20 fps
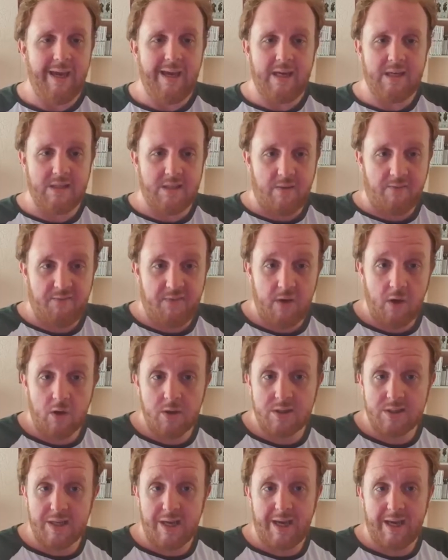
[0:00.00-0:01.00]
his
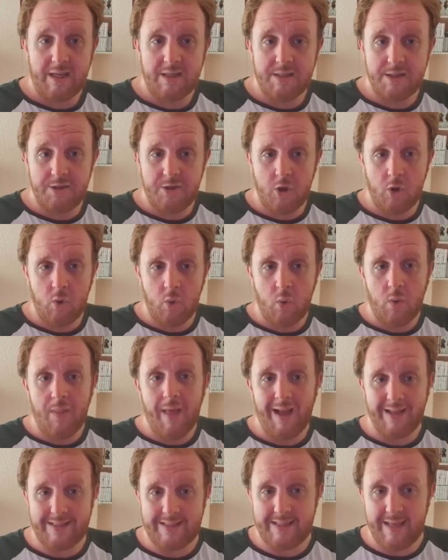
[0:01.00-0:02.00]
fiance to do
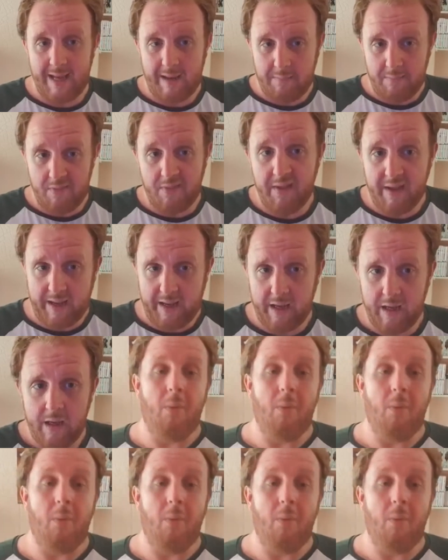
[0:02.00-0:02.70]
that same thing.